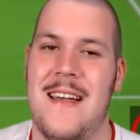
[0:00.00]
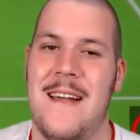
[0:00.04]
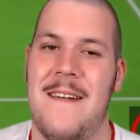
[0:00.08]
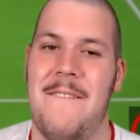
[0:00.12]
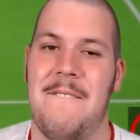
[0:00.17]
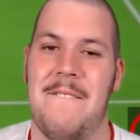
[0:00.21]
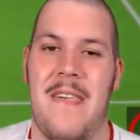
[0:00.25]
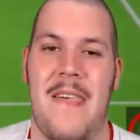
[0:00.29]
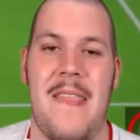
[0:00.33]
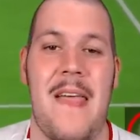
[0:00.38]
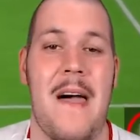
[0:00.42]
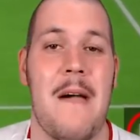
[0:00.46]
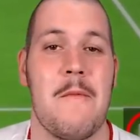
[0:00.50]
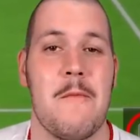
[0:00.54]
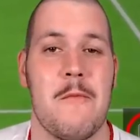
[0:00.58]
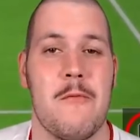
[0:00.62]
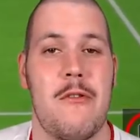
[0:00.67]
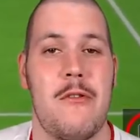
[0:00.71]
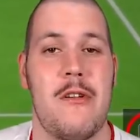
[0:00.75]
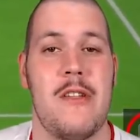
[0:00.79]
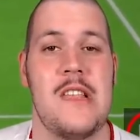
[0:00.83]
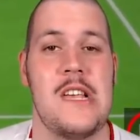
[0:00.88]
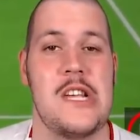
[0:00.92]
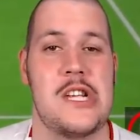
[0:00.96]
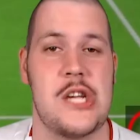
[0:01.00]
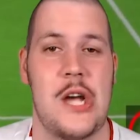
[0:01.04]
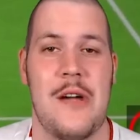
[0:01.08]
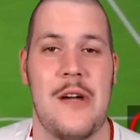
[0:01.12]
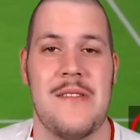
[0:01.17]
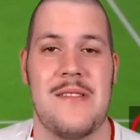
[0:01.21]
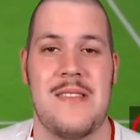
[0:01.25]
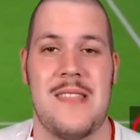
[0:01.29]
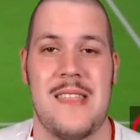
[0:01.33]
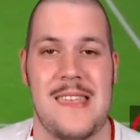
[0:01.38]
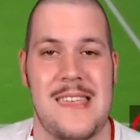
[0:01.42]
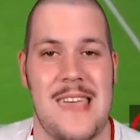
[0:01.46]
And that really
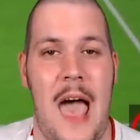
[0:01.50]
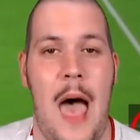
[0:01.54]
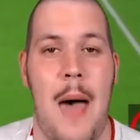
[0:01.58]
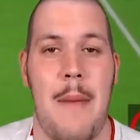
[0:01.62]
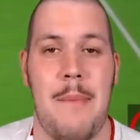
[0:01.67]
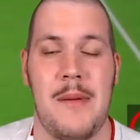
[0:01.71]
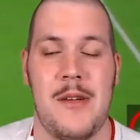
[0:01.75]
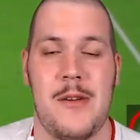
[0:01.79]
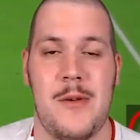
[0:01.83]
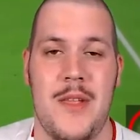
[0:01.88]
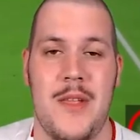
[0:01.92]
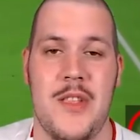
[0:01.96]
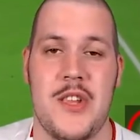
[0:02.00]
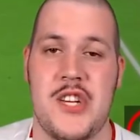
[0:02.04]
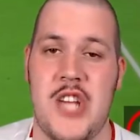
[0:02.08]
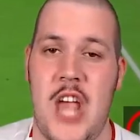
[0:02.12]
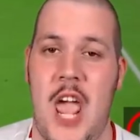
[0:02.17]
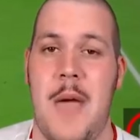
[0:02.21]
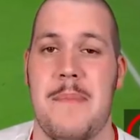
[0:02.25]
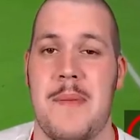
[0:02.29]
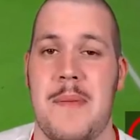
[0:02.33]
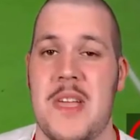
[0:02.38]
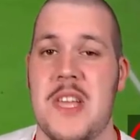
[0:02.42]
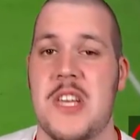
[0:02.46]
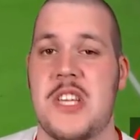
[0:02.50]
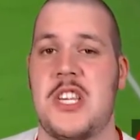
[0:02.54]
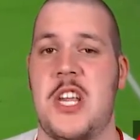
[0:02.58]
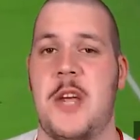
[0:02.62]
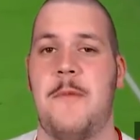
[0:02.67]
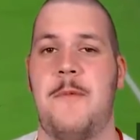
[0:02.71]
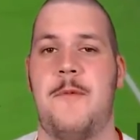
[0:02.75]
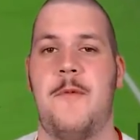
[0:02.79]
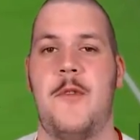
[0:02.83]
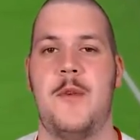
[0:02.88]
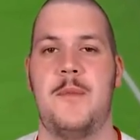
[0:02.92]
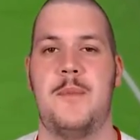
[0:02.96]
shows the gap between Championship
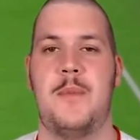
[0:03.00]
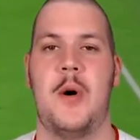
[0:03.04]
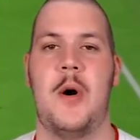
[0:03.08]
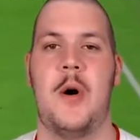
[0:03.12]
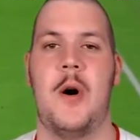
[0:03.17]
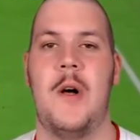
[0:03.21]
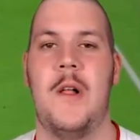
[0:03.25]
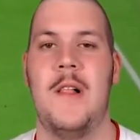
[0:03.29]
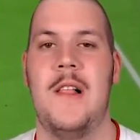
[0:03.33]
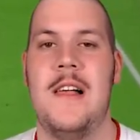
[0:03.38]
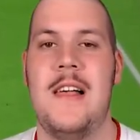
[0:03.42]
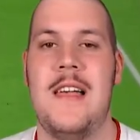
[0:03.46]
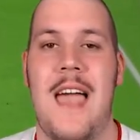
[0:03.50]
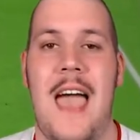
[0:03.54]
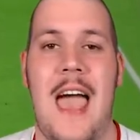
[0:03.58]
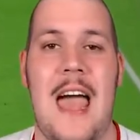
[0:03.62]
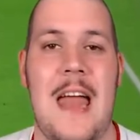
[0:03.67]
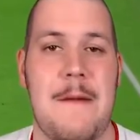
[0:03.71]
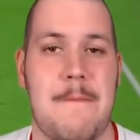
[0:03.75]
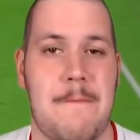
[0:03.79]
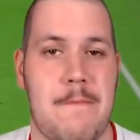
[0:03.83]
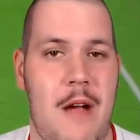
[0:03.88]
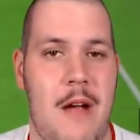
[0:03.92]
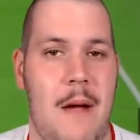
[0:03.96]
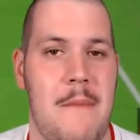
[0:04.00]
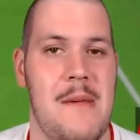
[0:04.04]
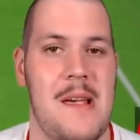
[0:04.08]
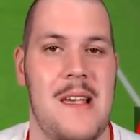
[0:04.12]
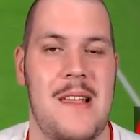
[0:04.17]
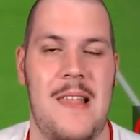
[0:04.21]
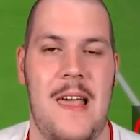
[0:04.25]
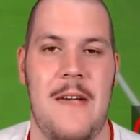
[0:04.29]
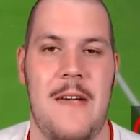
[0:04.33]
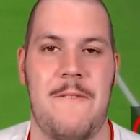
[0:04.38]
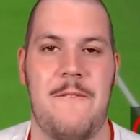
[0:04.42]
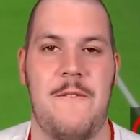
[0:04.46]
football and Premier
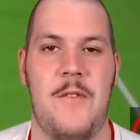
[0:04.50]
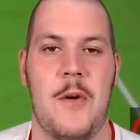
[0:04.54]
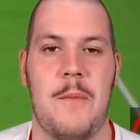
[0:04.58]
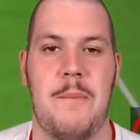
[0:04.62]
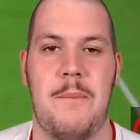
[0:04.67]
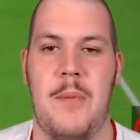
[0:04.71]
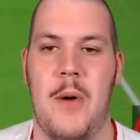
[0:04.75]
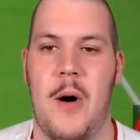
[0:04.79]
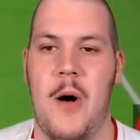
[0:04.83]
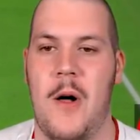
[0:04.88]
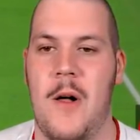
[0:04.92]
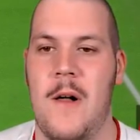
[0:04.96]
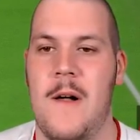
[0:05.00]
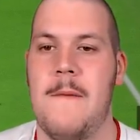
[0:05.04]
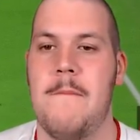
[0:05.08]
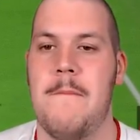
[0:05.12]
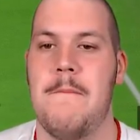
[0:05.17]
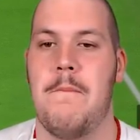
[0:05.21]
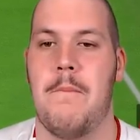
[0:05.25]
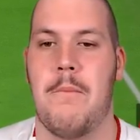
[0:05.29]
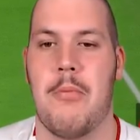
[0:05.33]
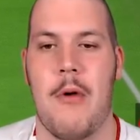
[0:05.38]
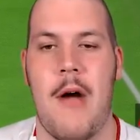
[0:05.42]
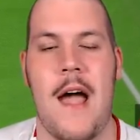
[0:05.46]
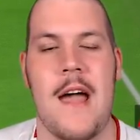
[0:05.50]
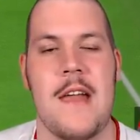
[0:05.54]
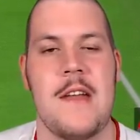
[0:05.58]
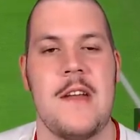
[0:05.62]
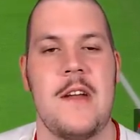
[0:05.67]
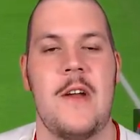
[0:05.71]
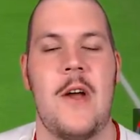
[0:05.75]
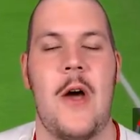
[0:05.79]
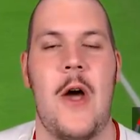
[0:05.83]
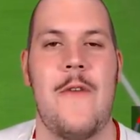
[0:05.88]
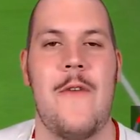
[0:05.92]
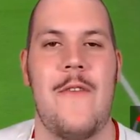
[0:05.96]
League football. Brighton
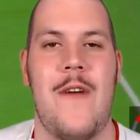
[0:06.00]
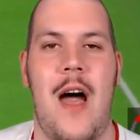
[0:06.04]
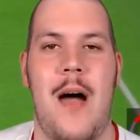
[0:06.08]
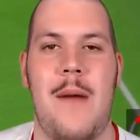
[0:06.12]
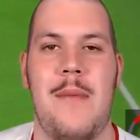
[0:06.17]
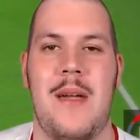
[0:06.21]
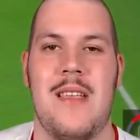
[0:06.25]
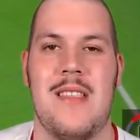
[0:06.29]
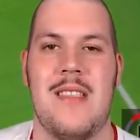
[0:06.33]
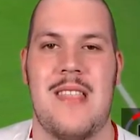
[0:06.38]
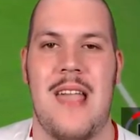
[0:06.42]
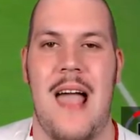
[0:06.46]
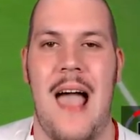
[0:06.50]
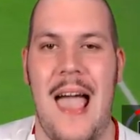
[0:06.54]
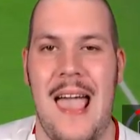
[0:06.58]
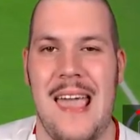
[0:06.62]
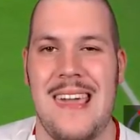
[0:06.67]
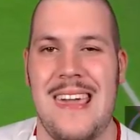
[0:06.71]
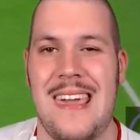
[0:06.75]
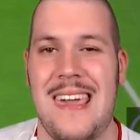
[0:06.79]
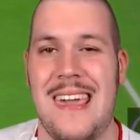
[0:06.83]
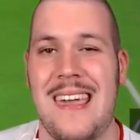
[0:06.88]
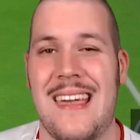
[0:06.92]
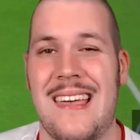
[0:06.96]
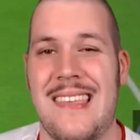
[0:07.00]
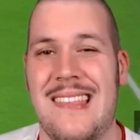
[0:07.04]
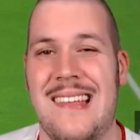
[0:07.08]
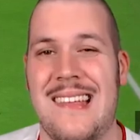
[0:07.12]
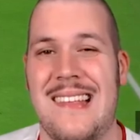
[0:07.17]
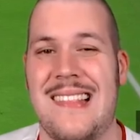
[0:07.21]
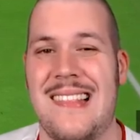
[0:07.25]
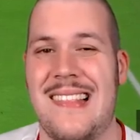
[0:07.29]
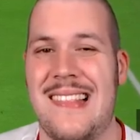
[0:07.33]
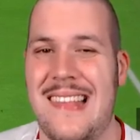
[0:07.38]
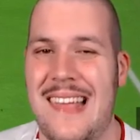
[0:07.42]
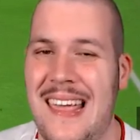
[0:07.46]
and Hove Albion taking the
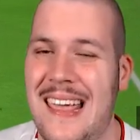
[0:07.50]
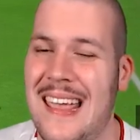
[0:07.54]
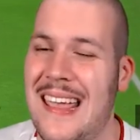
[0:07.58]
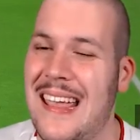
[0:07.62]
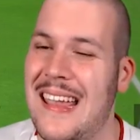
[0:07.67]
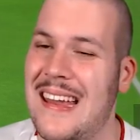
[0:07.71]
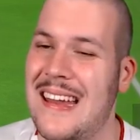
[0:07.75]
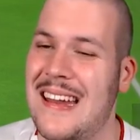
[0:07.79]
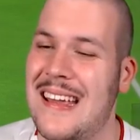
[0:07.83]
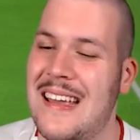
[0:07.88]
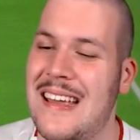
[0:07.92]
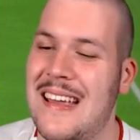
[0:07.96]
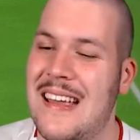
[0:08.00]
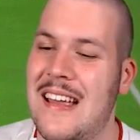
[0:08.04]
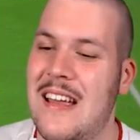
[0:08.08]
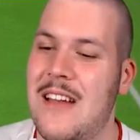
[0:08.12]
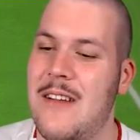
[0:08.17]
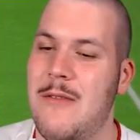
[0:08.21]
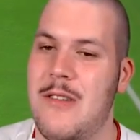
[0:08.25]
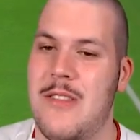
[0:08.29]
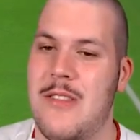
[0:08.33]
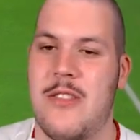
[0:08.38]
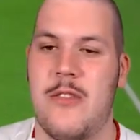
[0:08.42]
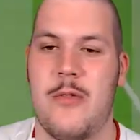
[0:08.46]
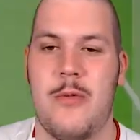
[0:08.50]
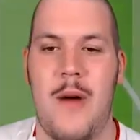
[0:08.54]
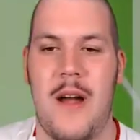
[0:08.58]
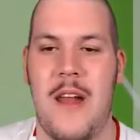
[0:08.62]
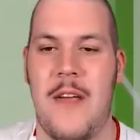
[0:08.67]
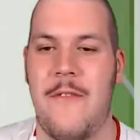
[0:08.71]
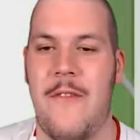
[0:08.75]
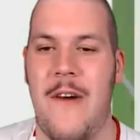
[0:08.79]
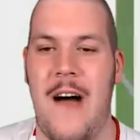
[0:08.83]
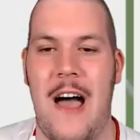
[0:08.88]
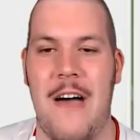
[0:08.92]
lead with 25